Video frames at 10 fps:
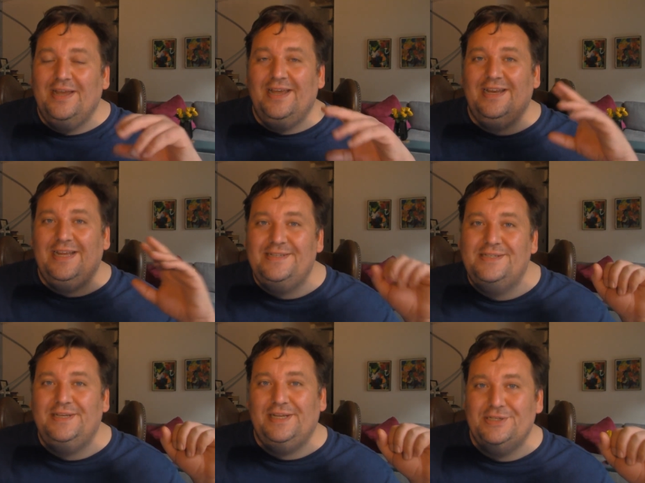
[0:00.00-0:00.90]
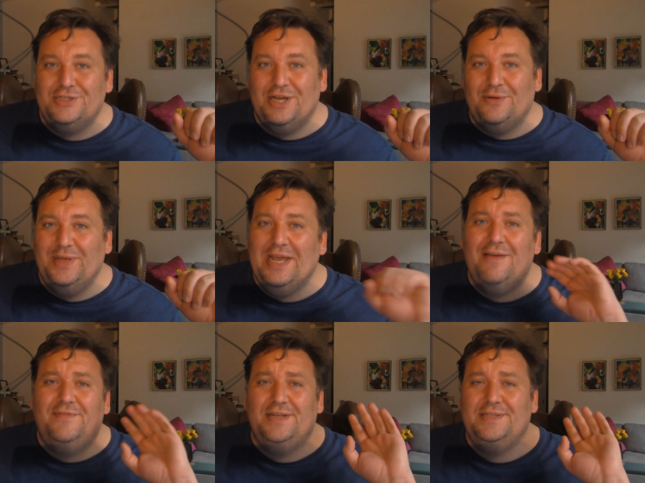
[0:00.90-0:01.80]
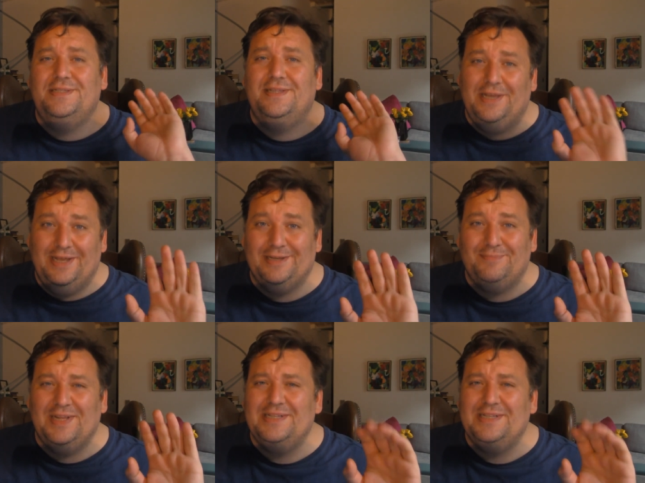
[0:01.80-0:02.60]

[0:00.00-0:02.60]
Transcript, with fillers: in Indonesia, we have this thing.